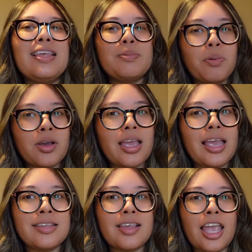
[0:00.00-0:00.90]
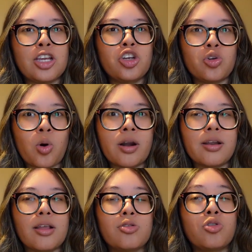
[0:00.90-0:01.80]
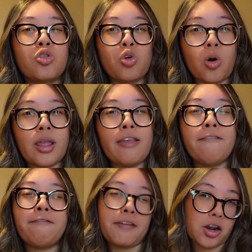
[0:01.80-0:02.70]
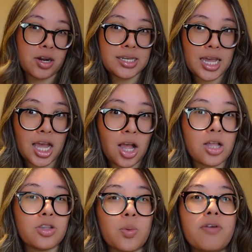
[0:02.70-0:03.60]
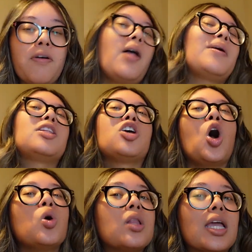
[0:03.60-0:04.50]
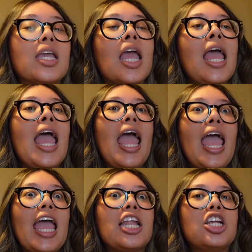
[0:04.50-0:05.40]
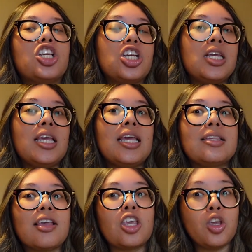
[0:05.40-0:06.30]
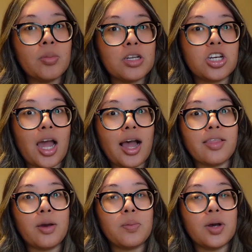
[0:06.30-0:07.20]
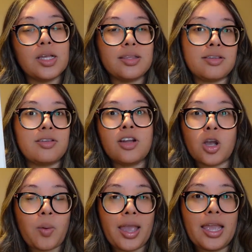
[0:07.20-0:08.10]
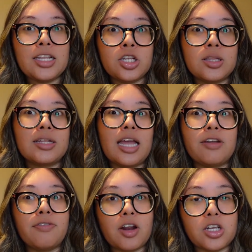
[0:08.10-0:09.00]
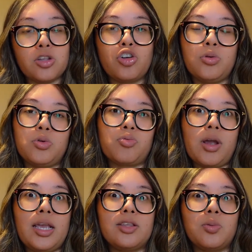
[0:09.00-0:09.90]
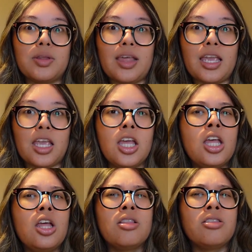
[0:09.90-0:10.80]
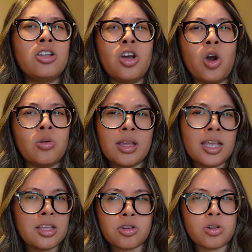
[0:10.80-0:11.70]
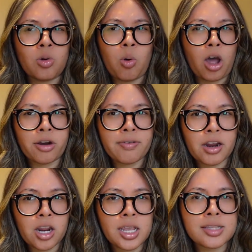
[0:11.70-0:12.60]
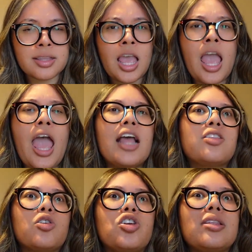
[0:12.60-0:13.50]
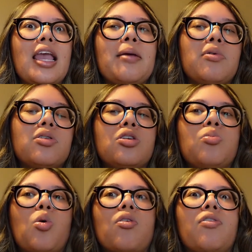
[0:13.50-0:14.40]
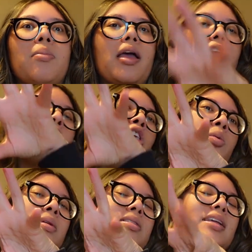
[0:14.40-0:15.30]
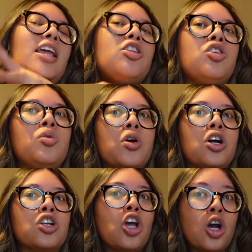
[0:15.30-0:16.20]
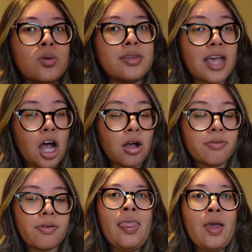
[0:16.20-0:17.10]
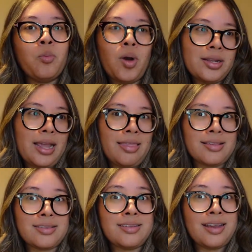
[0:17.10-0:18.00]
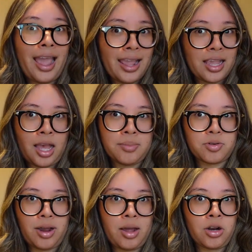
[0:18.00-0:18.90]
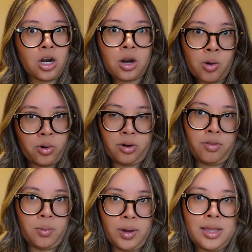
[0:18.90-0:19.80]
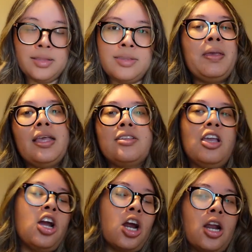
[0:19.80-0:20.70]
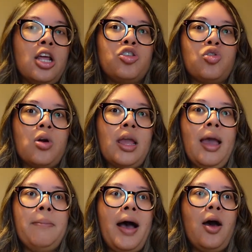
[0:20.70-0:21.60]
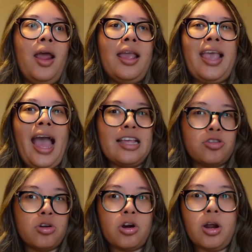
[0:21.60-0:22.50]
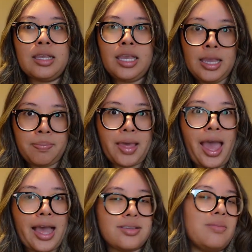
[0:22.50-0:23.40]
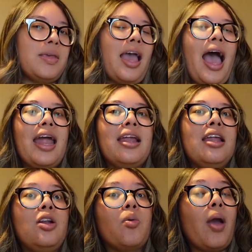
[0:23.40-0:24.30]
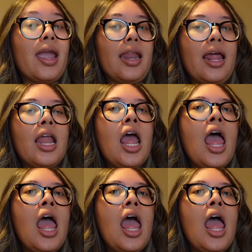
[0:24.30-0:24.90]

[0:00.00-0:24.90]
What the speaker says: This book is a short story fairy tale. So we're following Toadling, and she is a human child that was snuck away into the land of fairies. So she was raised with like the toadlings or the water fairies, and so she's able to morph from like human state to her toad self. And then one day this knight comes around her corner of the woods because he heard a story about a castle or a keep that has something hidden away in it.